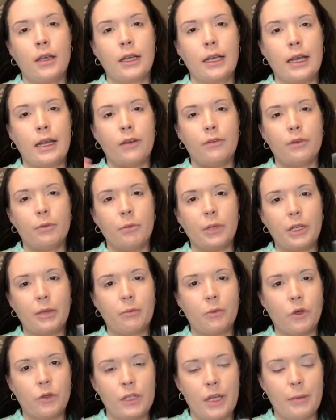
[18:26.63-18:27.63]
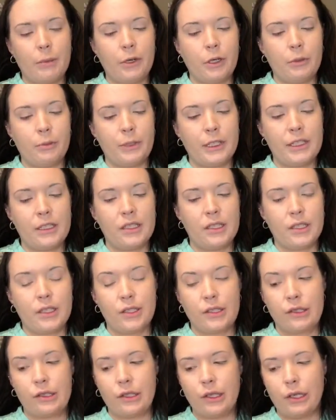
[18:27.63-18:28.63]
kind of for being multi-purpose.
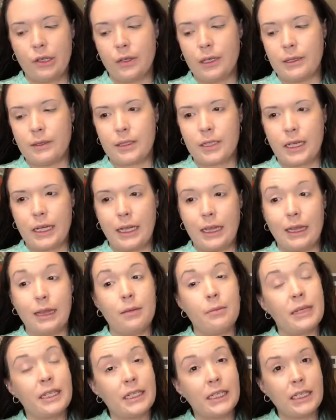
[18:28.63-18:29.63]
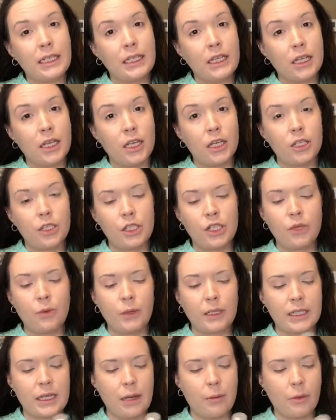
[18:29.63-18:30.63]
So I was kind of limited to
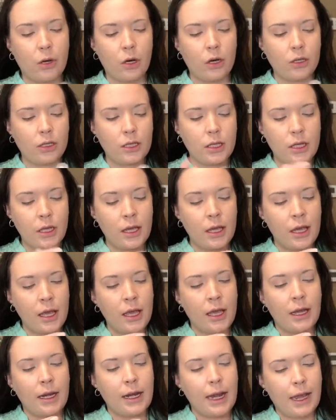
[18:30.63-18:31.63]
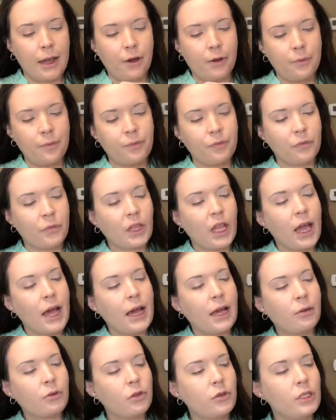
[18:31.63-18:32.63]
what I bought. Now,
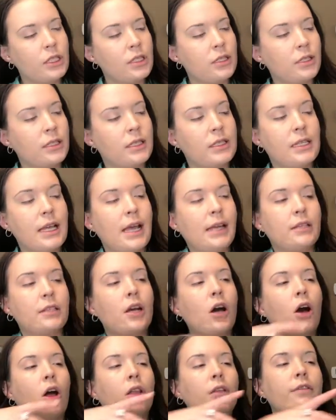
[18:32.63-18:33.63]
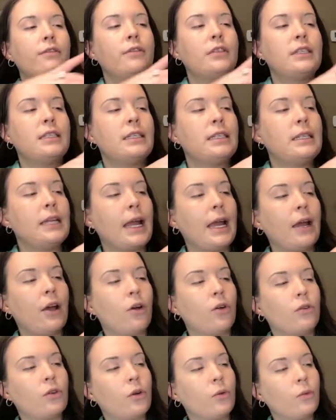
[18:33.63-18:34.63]
I'm going to set all of this
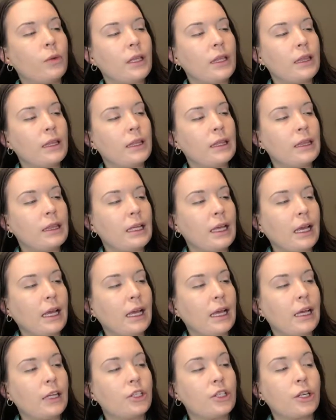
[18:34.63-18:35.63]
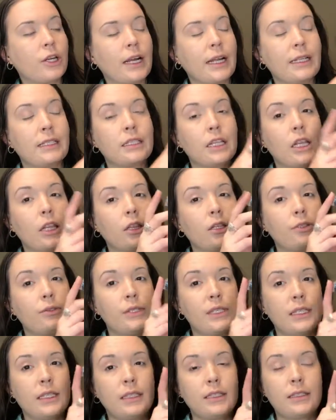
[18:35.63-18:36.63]
down with the
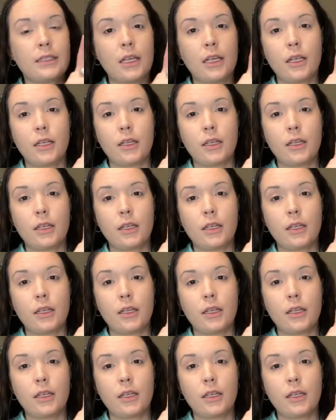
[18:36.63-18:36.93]
translucent,